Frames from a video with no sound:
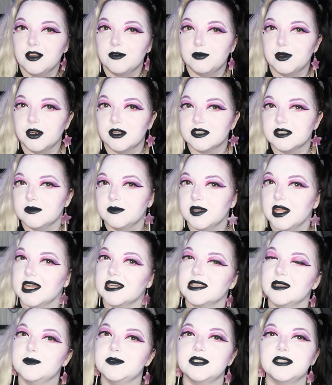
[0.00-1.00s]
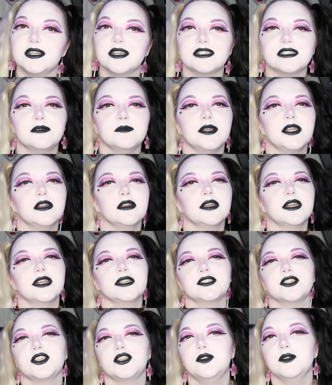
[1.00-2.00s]
Put on some black lipstick, some
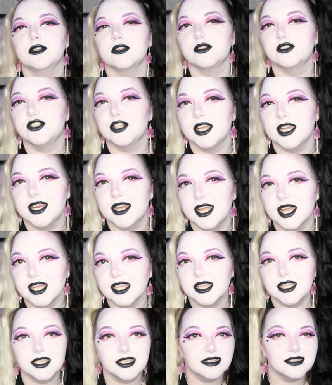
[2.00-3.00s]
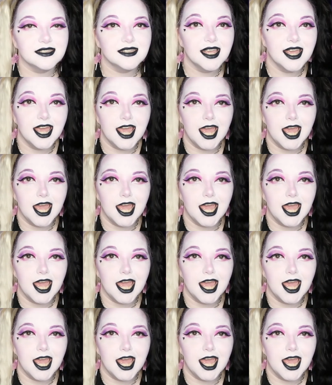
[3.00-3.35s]
earrings, a cute little chain necklace,